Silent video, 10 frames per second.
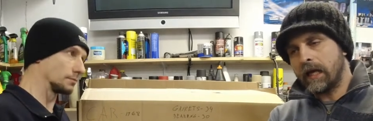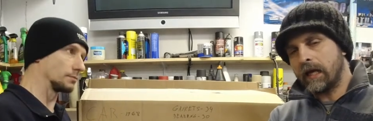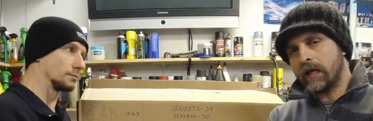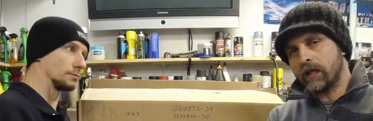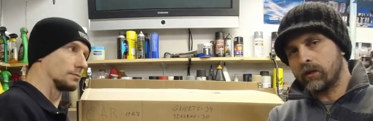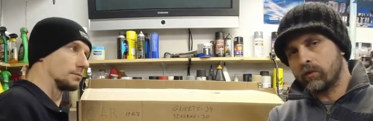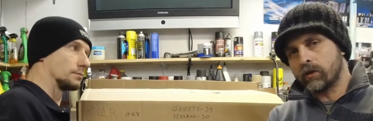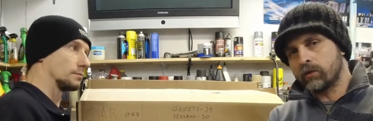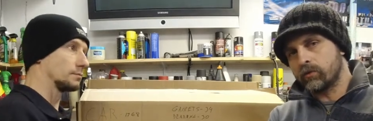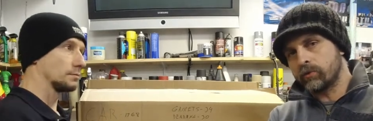Speaker 1: and you want to
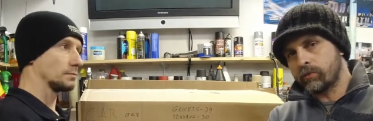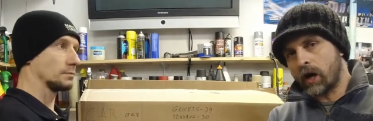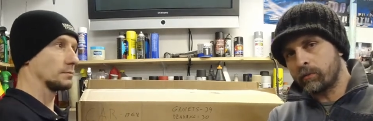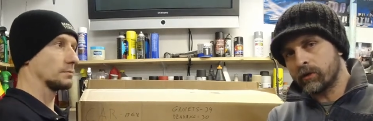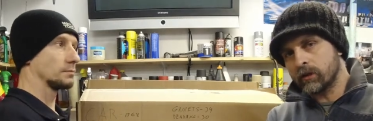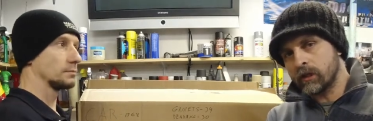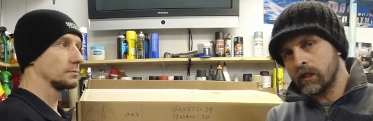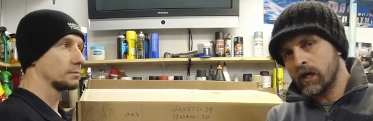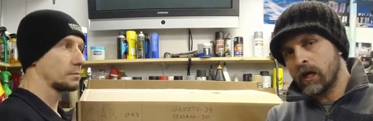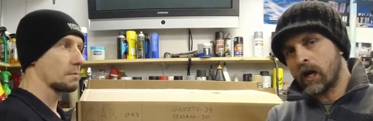do it properly,
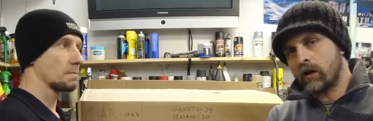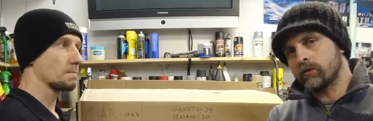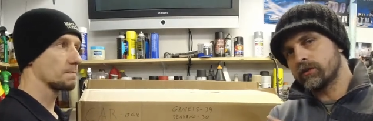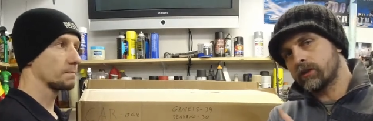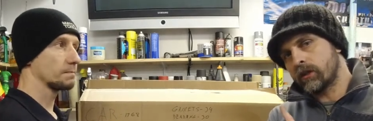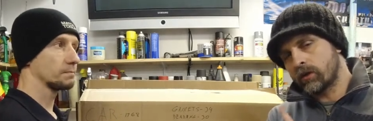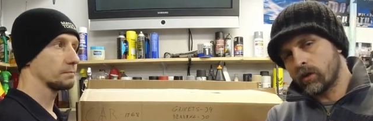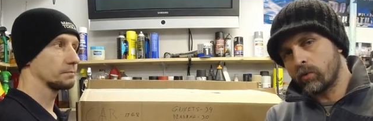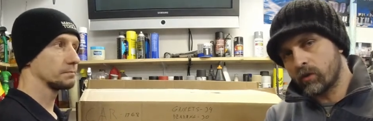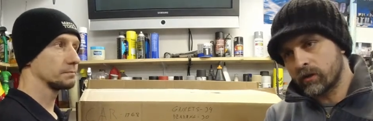I would say go
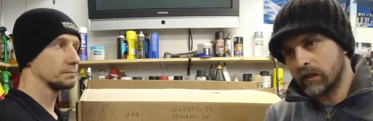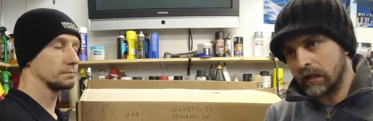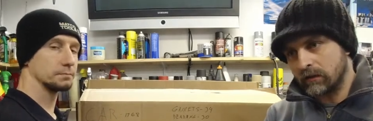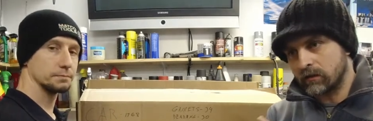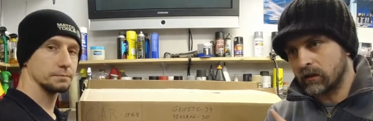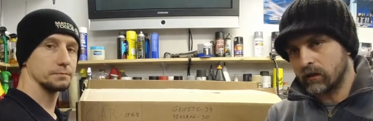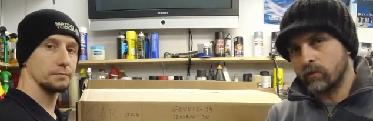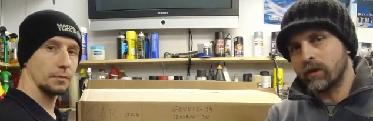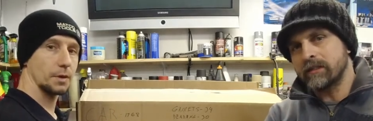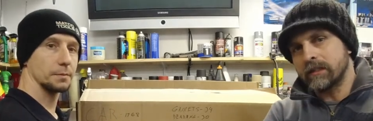with that uh,
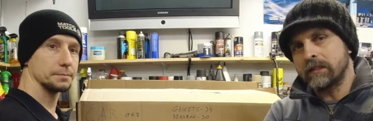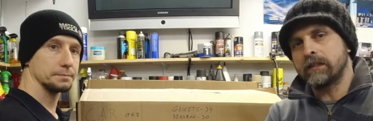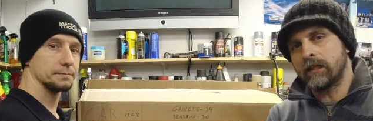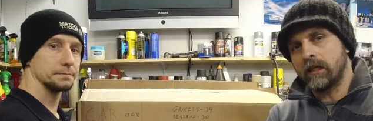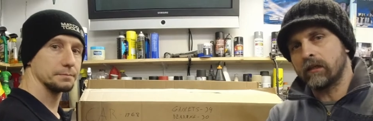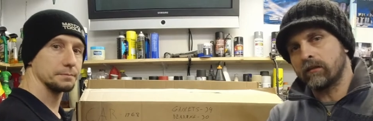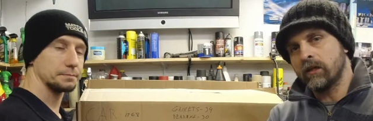160 kit